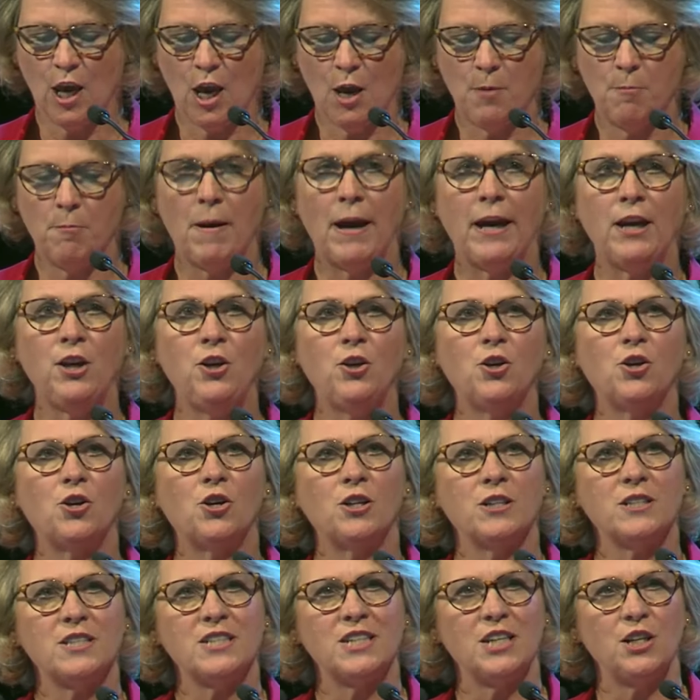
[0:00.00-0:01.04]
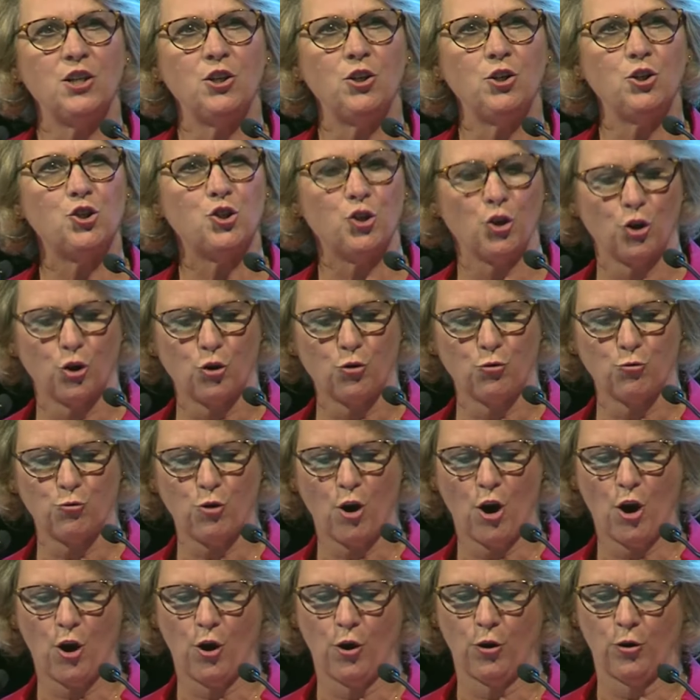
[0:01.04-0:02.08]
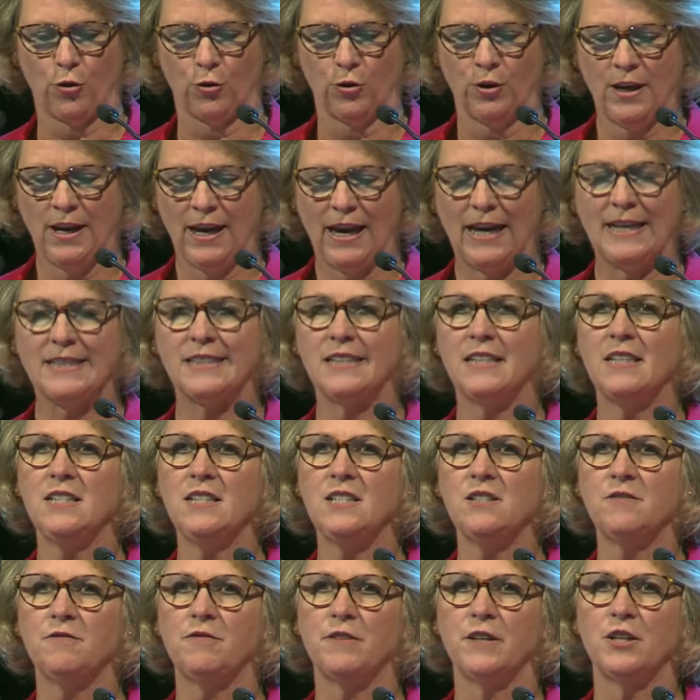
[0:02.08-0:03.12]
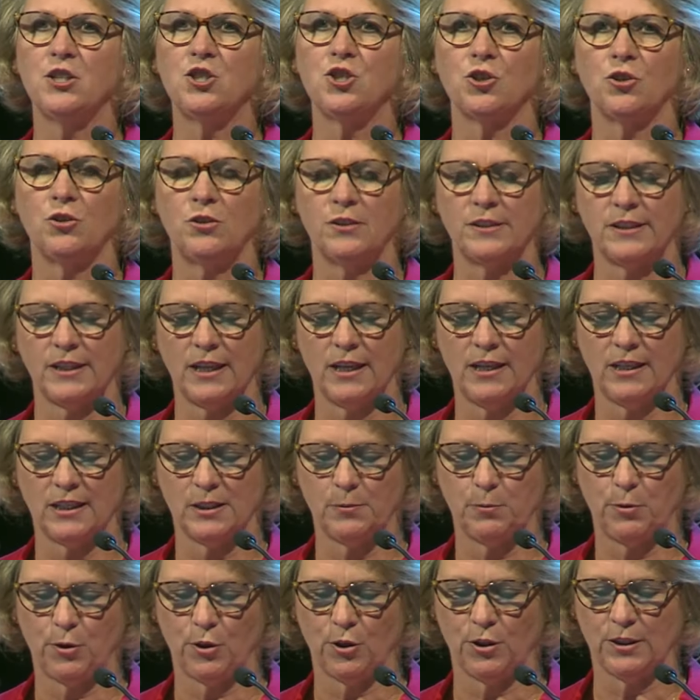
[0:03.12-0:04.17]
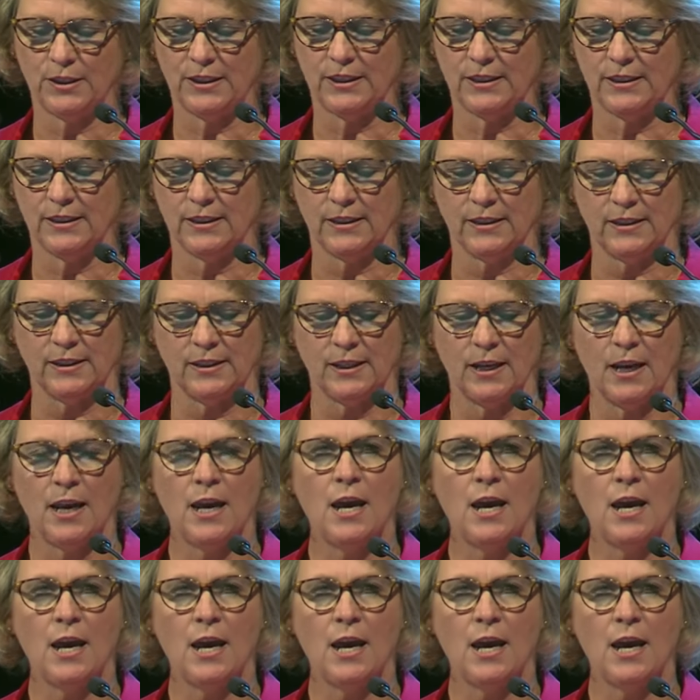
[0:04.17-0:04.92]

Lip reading: May you continue to grow as individuals and as persons,